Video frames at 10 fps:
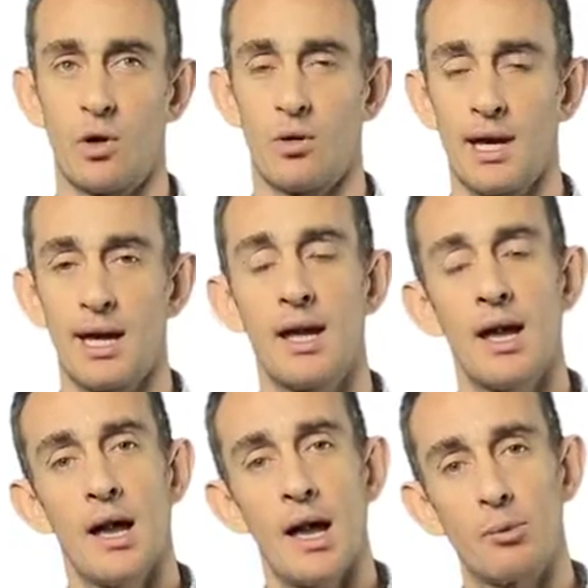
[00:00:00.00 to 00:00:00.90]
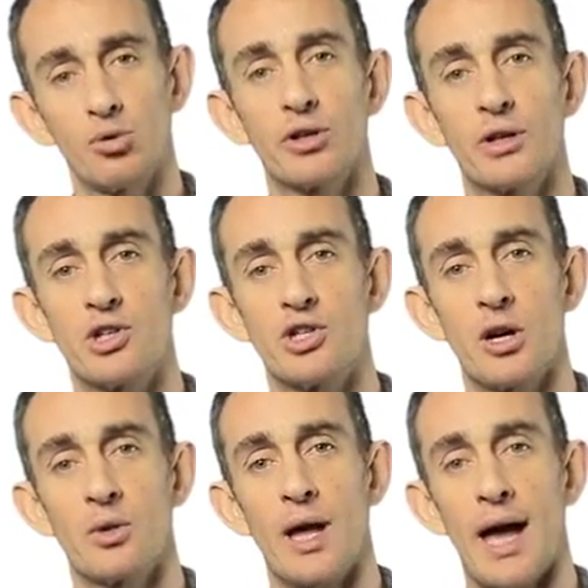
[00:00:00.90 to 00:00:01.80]
Okay? I'm also going to
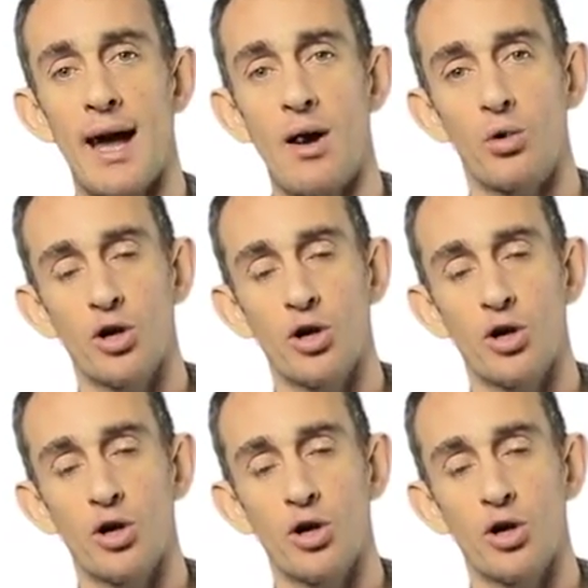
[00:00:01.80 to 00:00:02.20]
show that how